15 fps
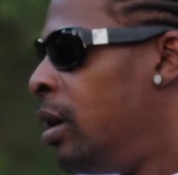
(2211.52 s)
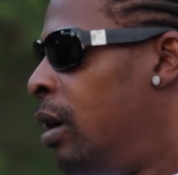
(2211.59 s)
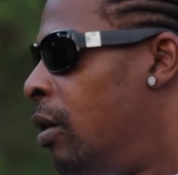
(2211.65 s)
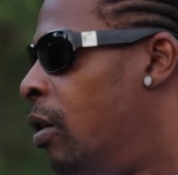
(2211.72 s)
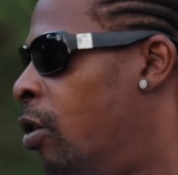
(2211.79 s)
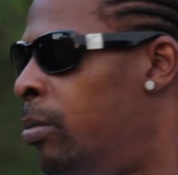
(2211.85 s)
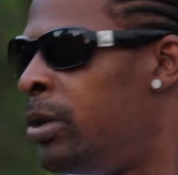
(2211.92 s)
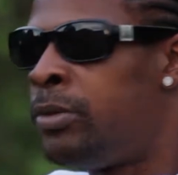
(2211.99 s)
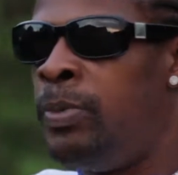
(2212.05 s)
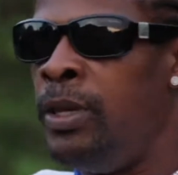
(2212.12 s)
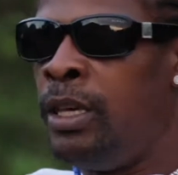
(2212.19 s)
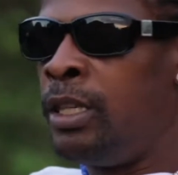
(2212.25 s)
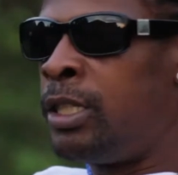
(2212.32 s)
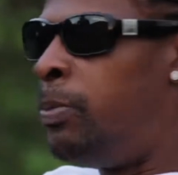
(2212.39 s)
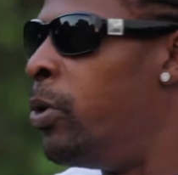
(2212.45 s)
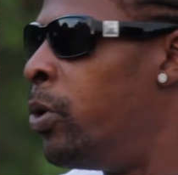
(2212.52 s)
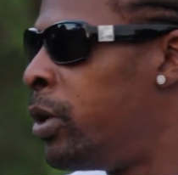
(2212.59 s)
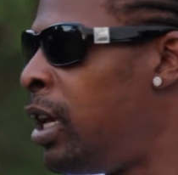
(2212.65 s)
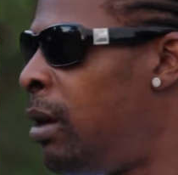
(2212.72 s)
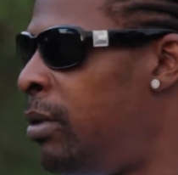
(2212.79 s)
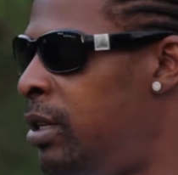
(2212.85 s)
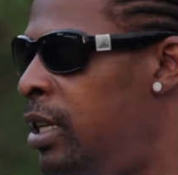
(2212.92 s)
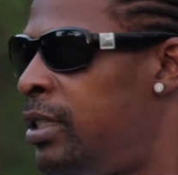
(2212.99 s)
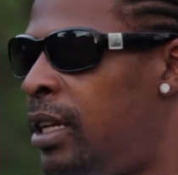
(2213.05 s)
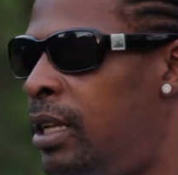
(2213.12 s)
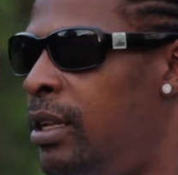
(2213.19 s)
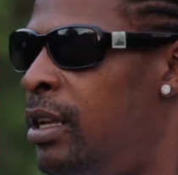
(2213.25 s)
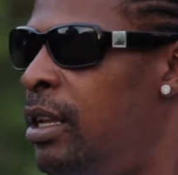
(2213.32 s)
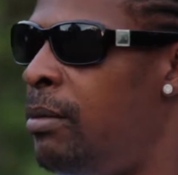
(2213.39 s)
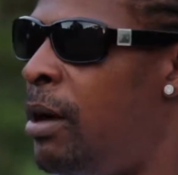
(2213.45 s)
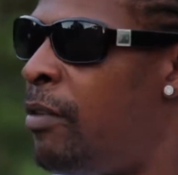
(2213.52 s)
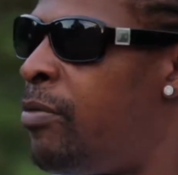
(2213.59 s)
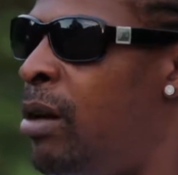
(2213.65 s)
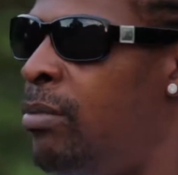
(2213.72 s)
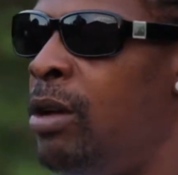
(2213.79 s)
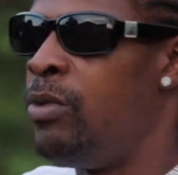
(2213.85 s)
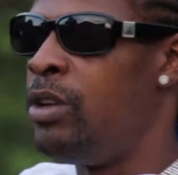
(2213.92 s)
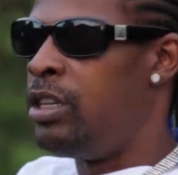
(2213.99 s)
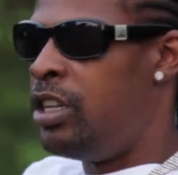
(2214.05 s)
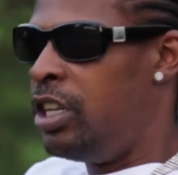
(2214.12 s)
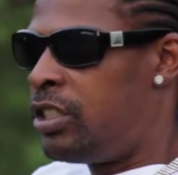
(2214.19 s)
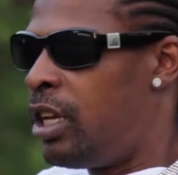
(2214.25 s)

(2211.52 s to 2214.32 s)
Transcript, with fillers: Oh, my speak is spooky am a this and then my problem with this.